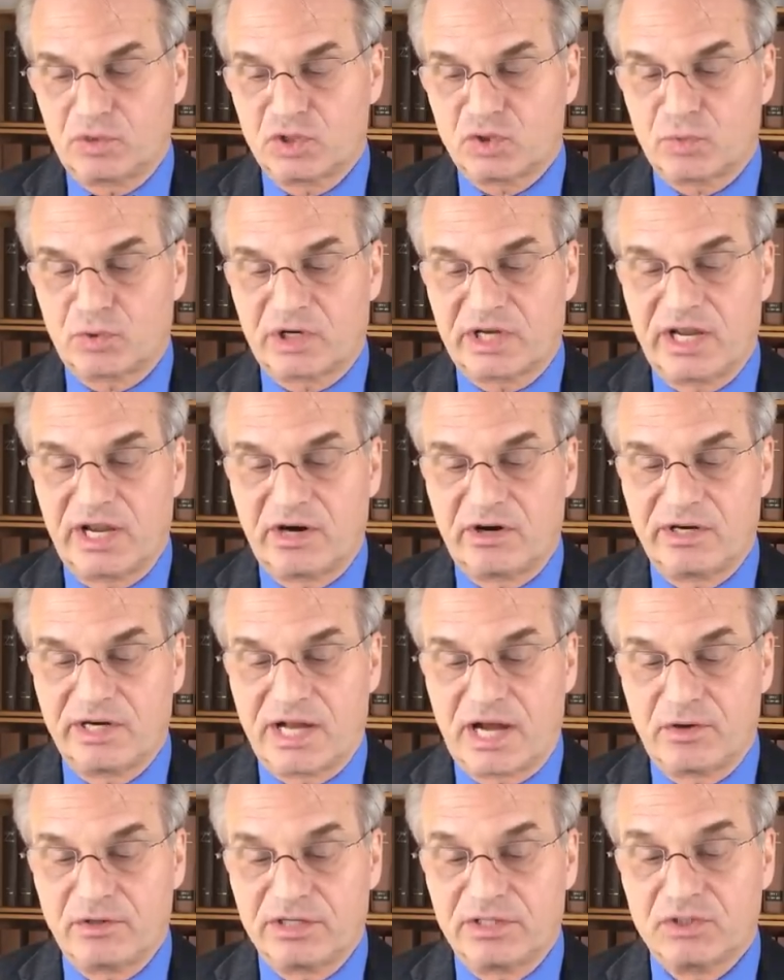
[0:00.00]
which were carried
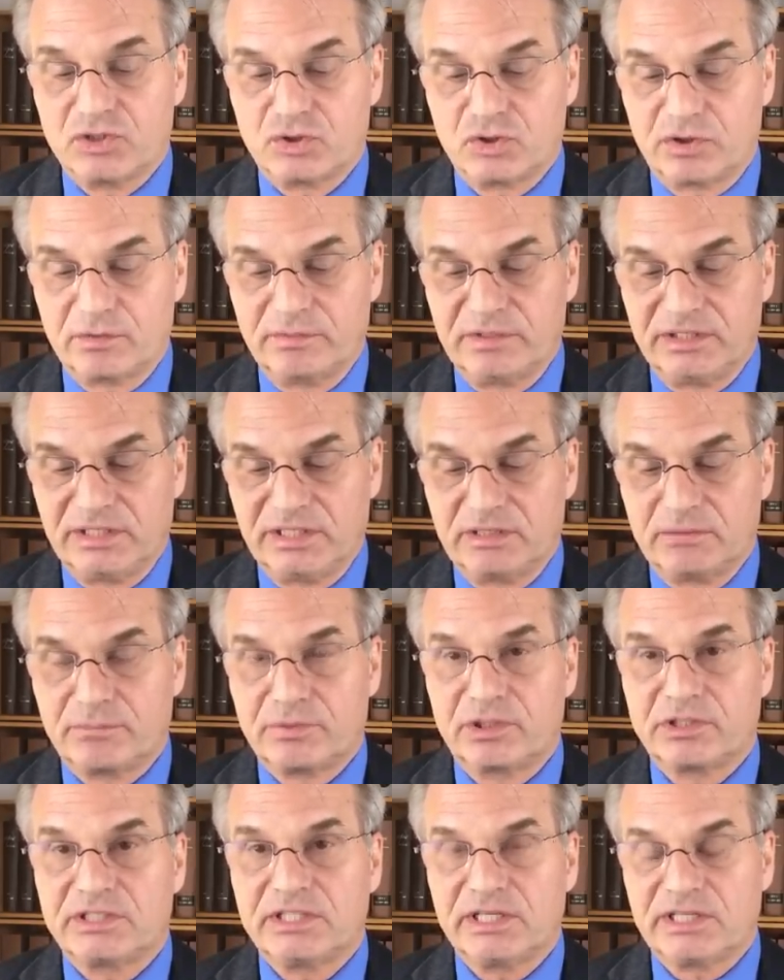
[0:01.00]
out in Germany in
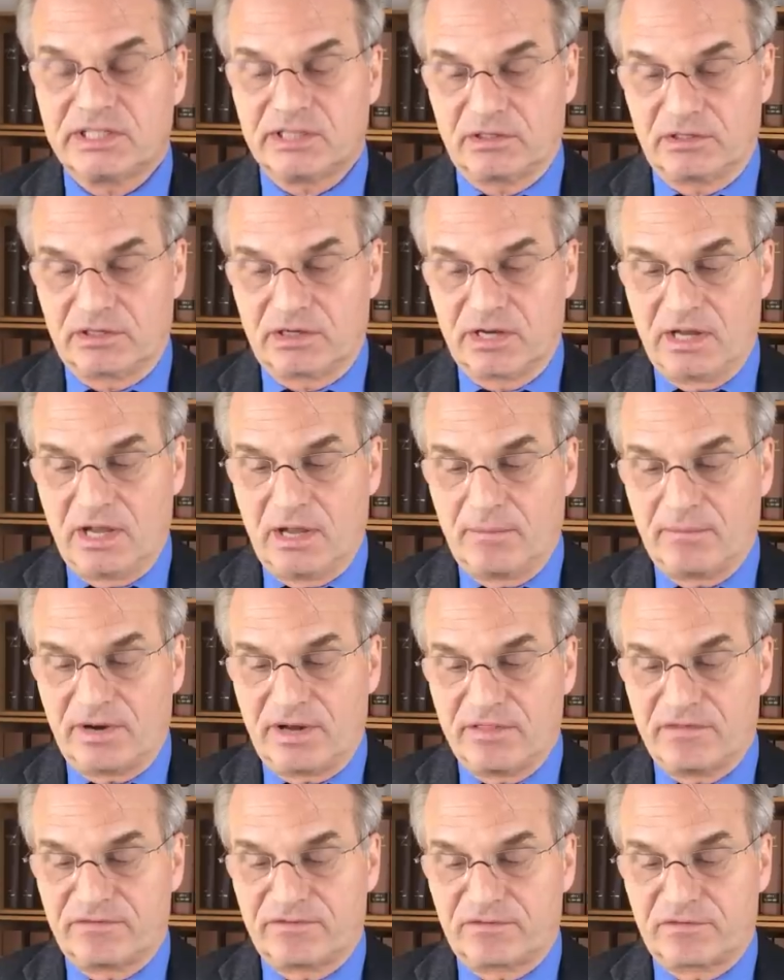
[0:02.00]
particular
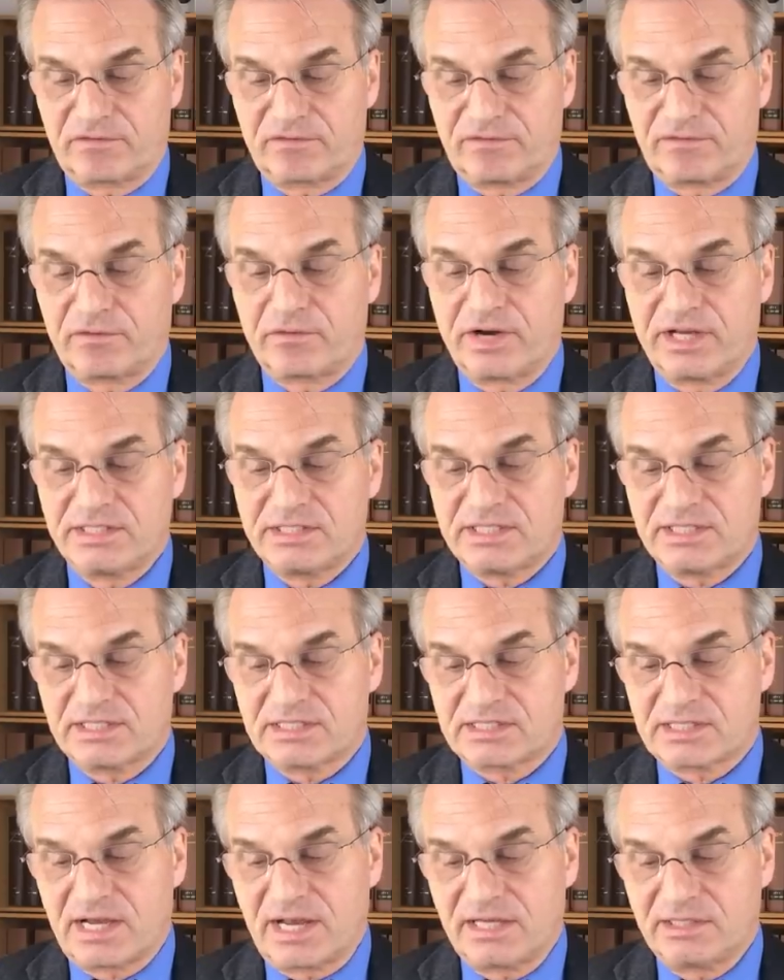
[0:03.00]
by the forensic
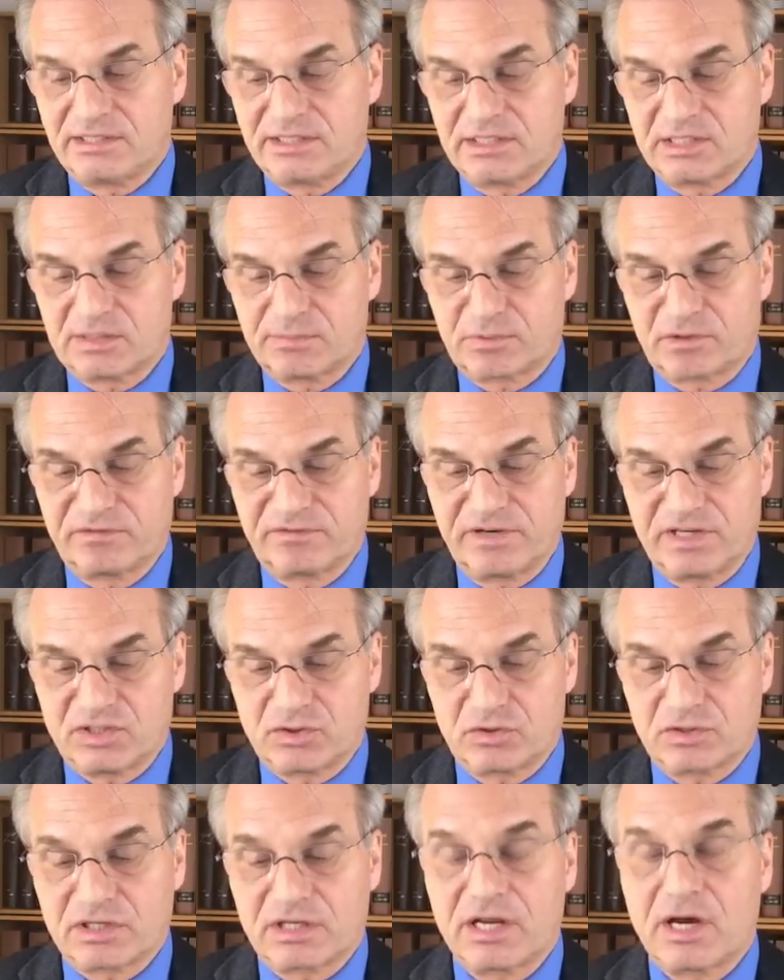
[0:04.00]
scientist
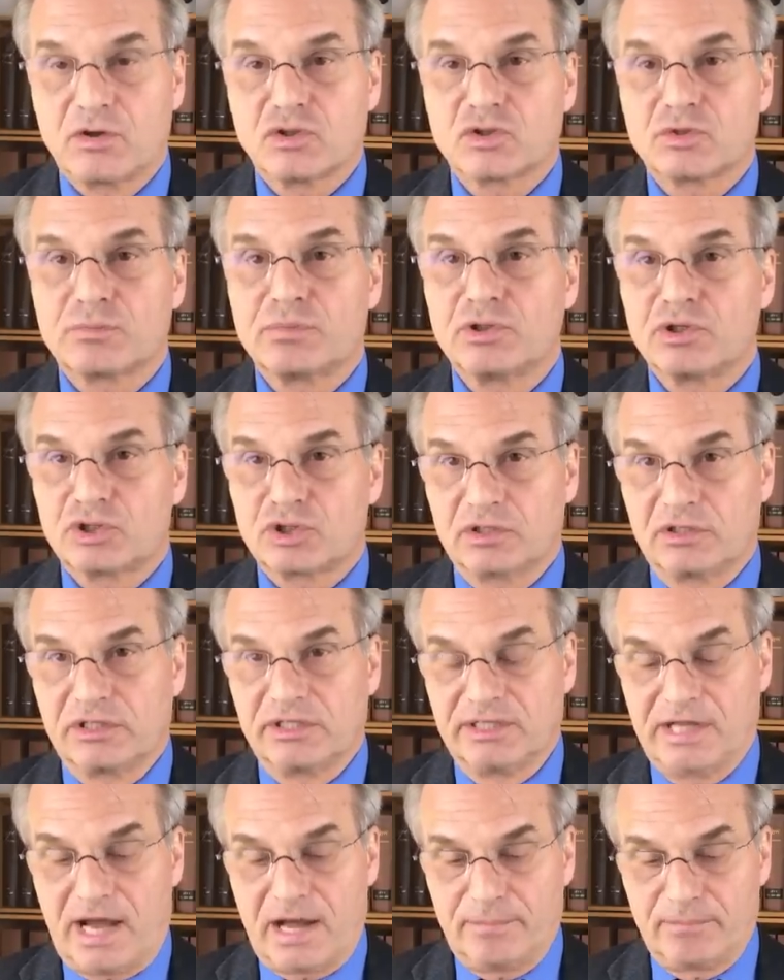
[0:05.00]
Professor Klaus Püschel
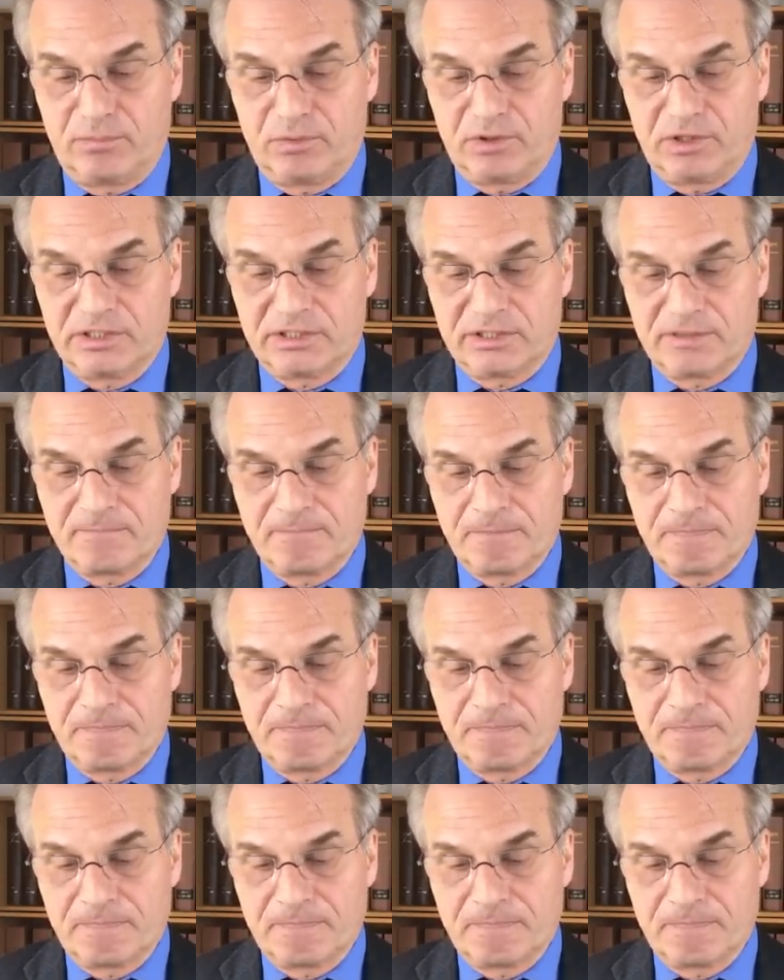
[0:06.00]
in Hamburg,